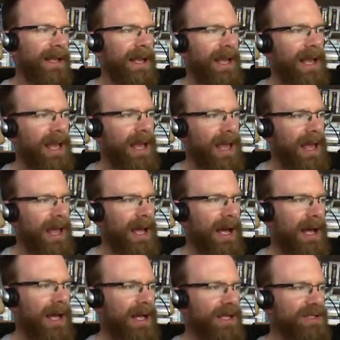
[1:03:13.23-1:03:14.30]
Uh, so
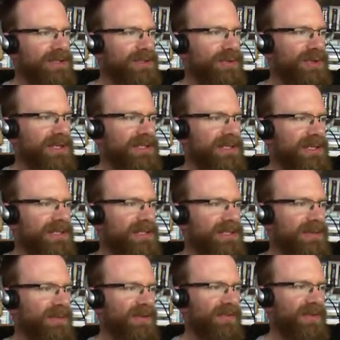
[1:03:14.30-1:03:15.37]
this is some of the
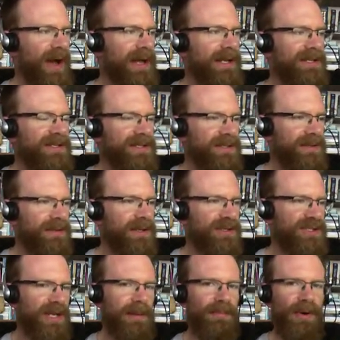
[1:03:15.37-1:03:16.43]
finest uh, timber for
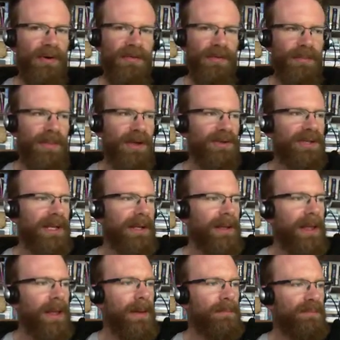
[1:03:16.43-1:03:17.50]
building, but
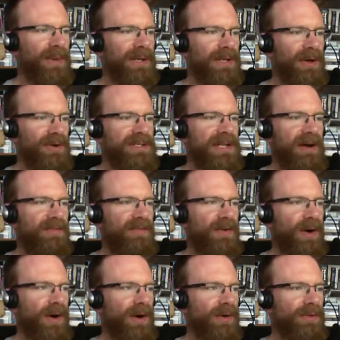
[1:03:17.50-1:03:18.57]
notice how far the, the
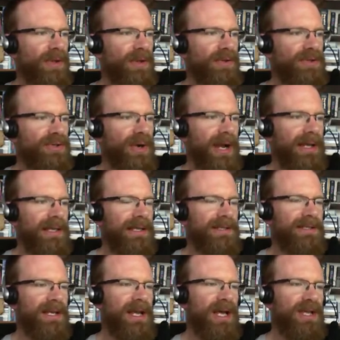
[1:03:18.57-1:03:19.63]
trek is. So
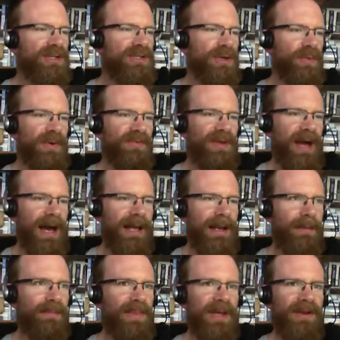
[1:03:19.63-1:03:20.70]
we've got a bit of a,
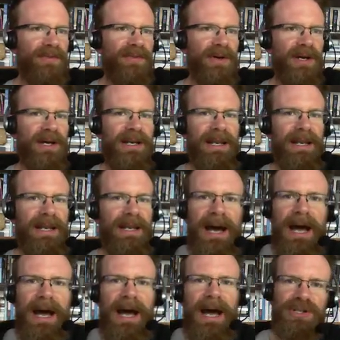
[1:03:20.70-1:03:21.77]
an ideology
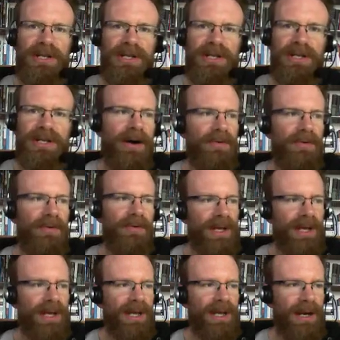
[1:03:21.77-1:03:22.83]
of uh,
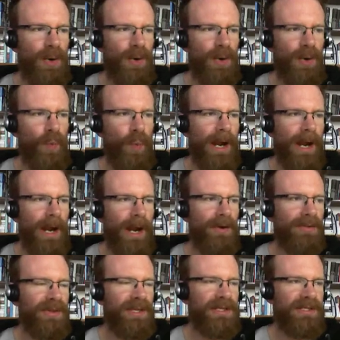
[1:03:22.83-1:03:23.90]
where this uh,